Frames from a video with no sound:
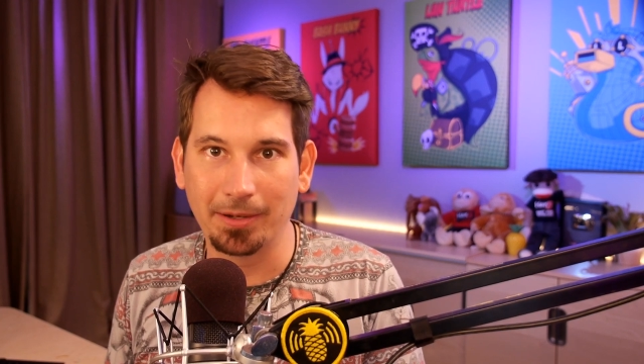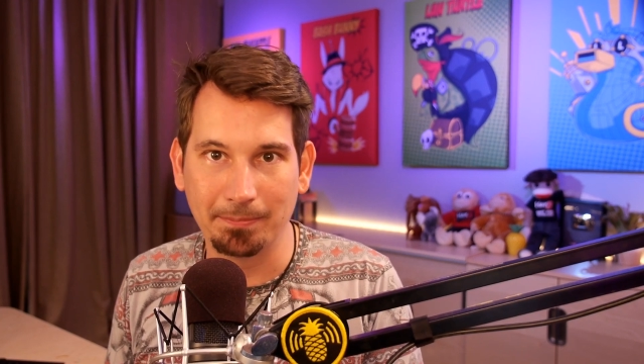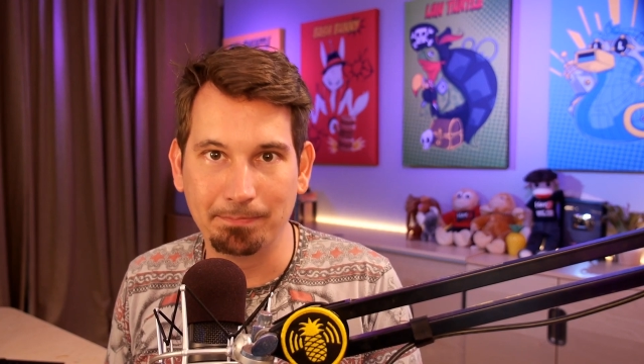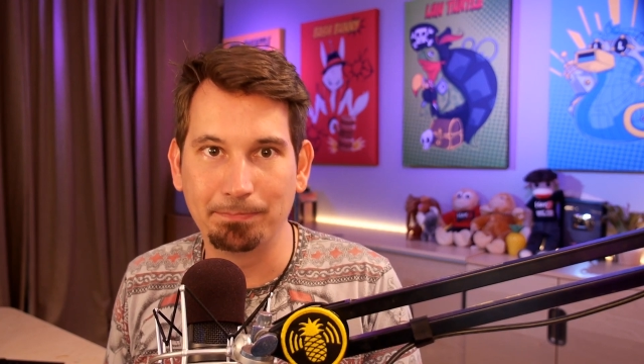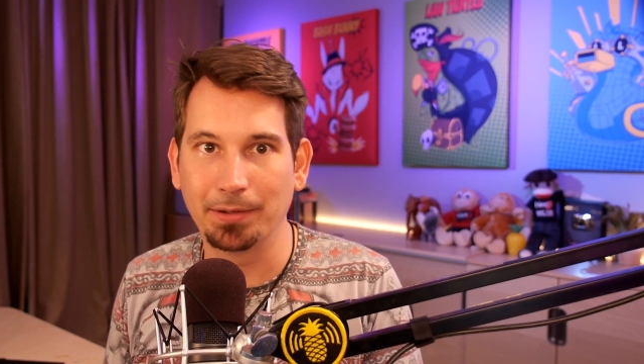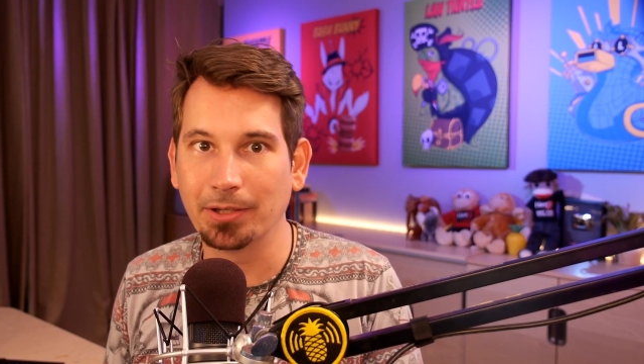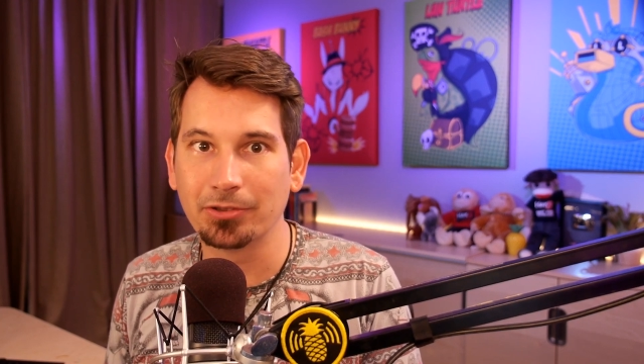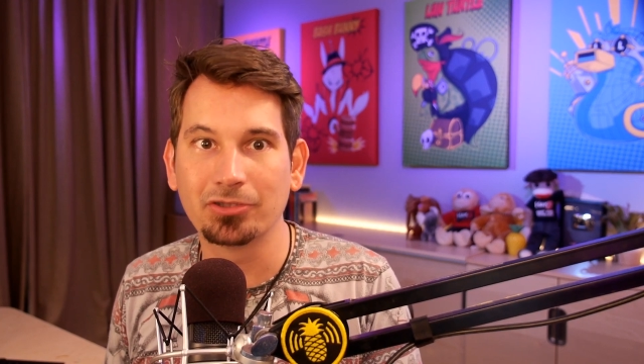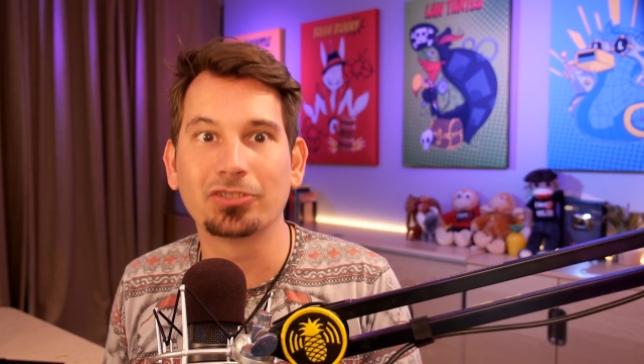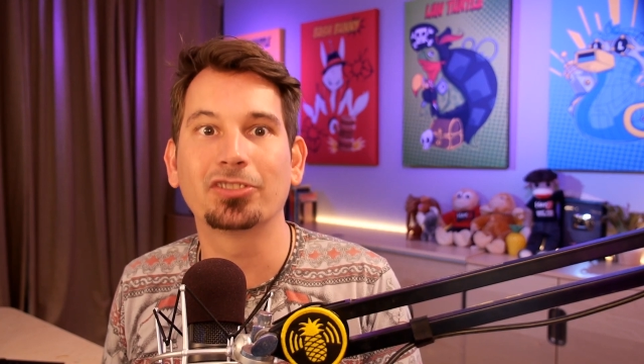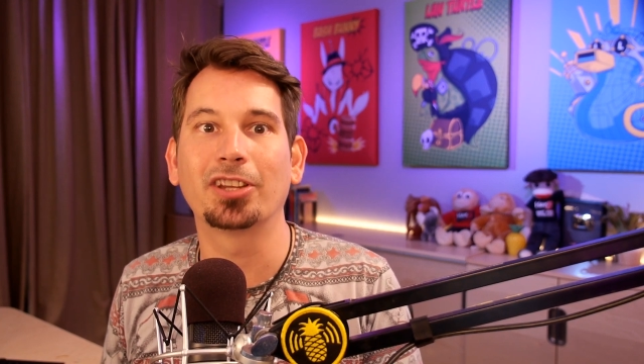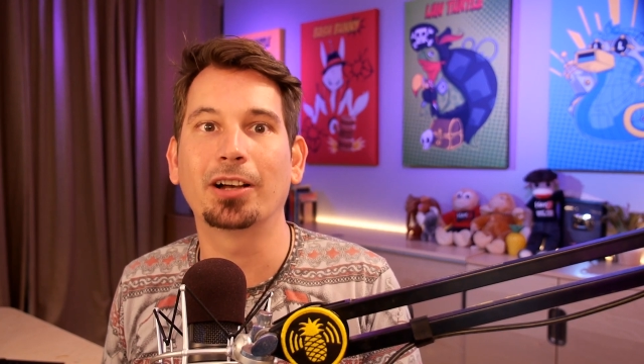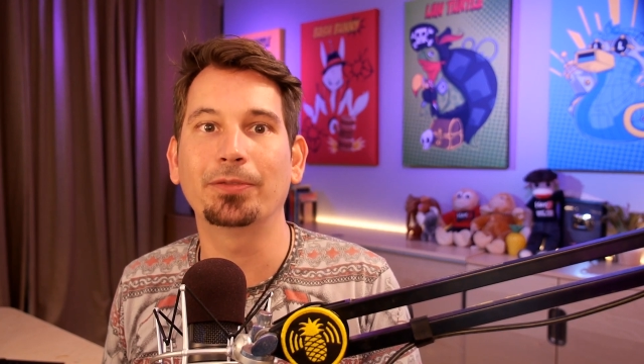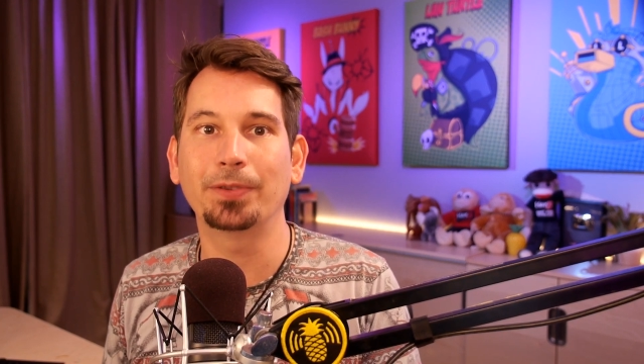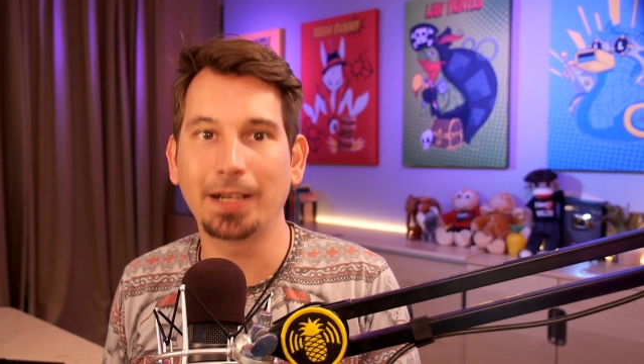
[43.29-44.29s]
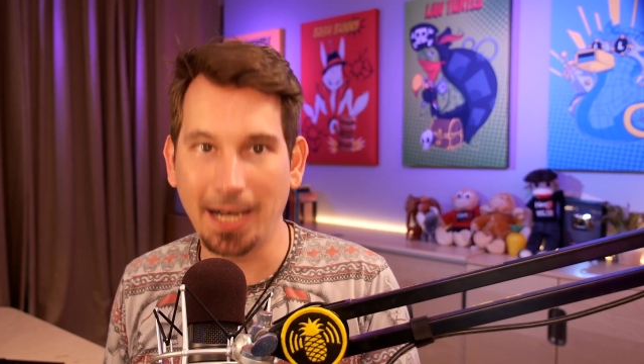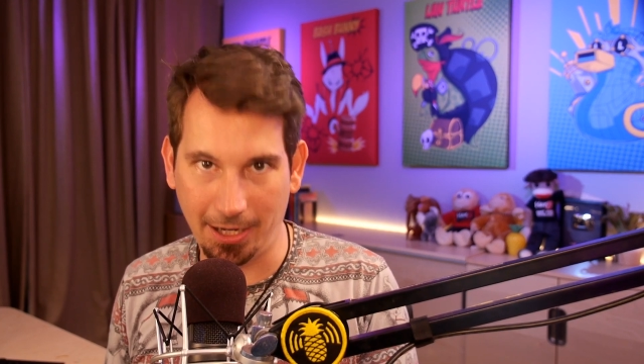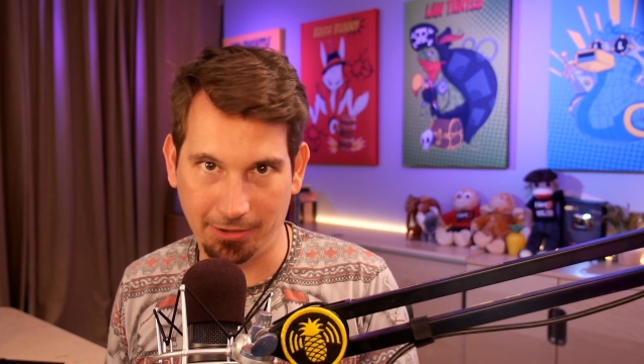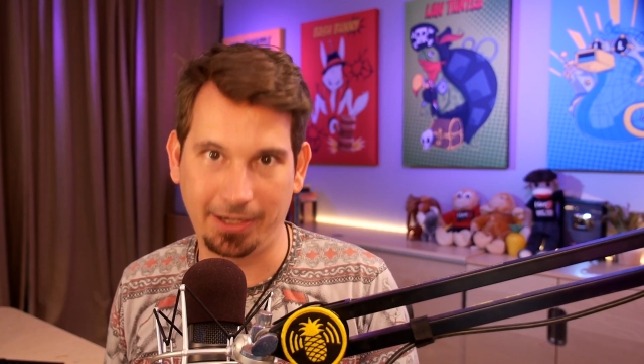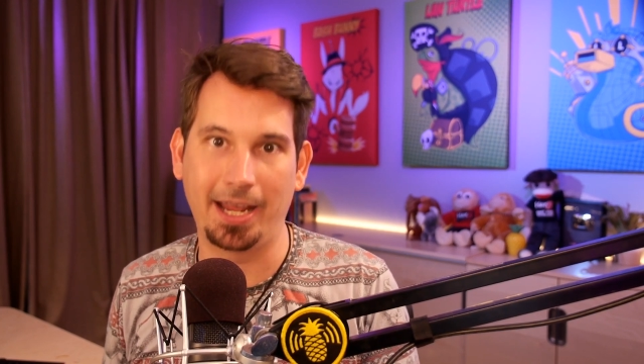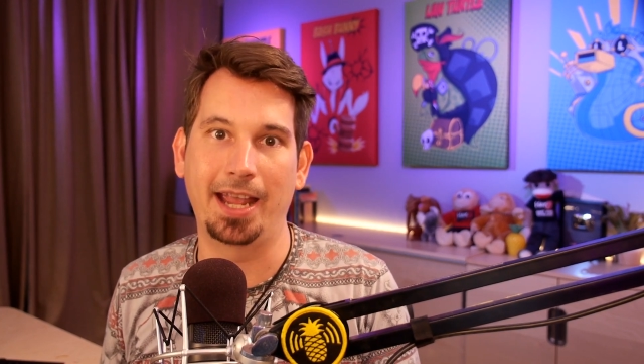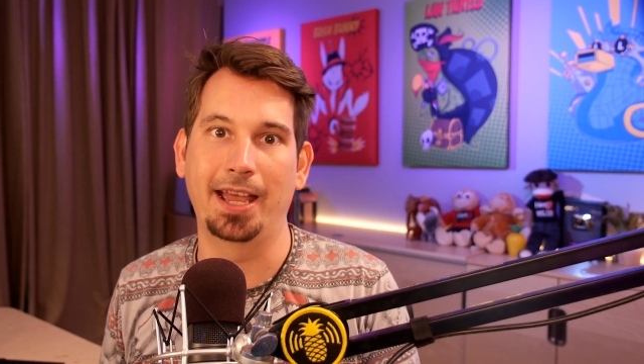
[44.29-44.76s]
and build yourself an
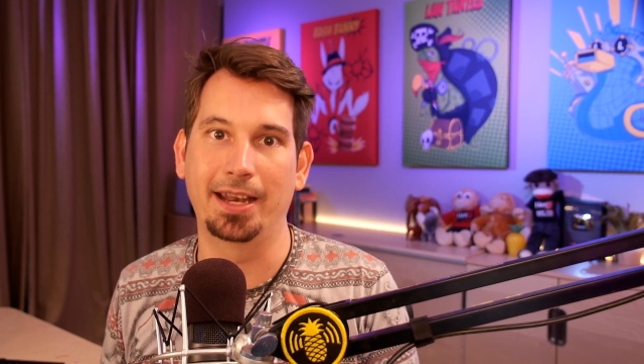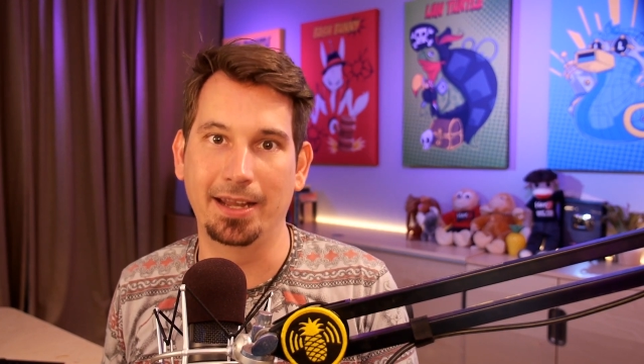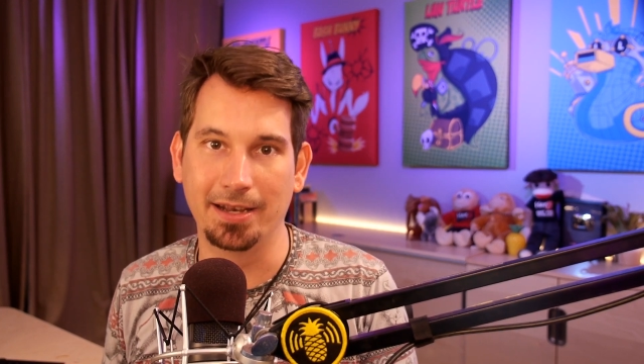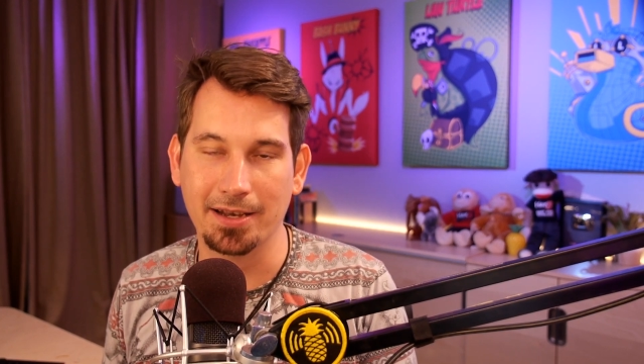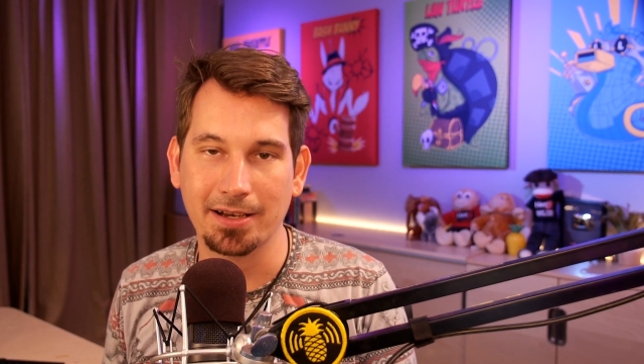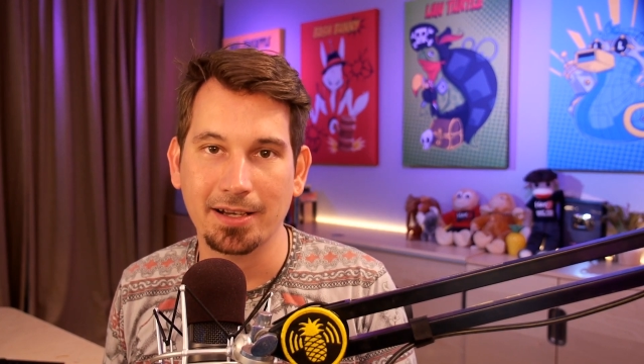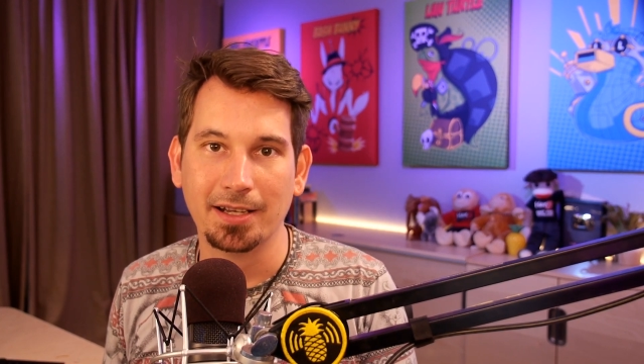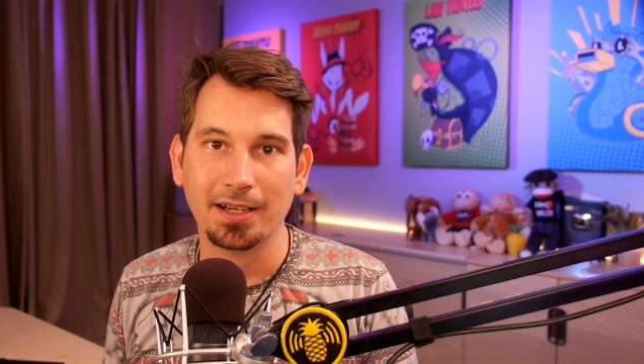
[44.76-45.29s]
air cannon.